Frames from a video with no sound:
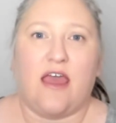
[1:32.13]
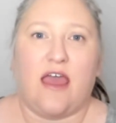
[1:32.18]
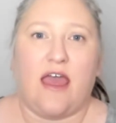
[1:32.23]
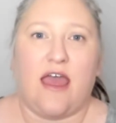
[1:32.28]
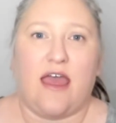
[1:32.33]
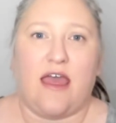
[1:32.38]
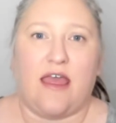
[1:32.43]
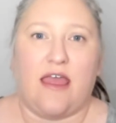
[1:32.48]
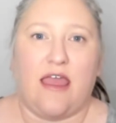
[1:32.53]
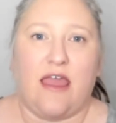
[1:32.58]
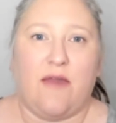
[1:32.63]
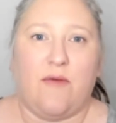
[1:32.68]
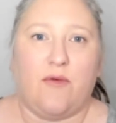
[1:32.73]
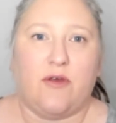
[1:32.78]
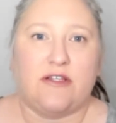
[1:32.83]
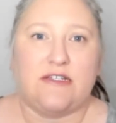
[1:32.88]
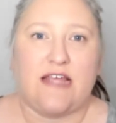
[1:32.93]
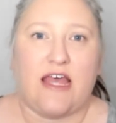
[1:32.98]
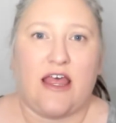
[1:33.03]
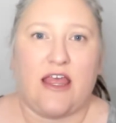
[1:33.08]
it
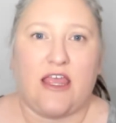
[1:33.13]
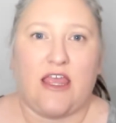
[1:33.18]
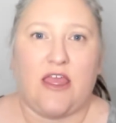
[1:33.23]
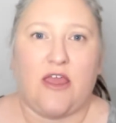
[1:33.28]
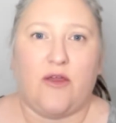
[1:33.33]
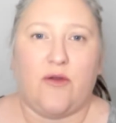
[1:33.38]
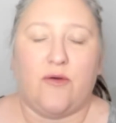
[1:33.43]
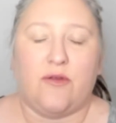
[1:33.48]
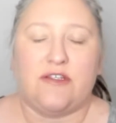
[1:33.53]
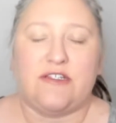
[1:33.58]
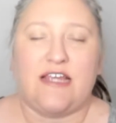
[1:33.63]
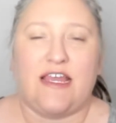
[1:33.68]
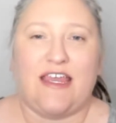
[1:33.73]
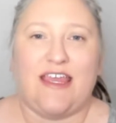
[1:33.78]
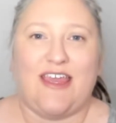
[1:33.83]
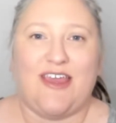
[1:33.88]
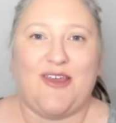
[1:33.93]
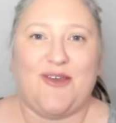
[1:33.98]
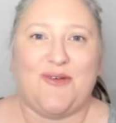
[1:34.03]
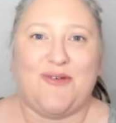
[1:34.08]
will tell you to
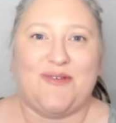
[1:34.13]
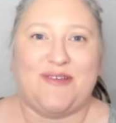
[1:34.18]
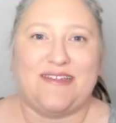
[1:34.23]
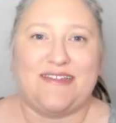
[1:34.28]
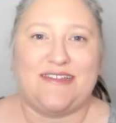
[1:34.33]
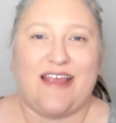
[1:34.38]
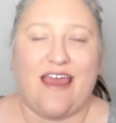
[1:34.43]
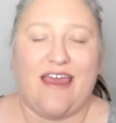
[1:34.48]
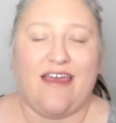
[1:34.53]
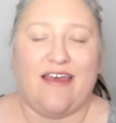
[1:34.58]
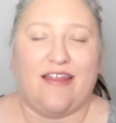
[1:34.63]
use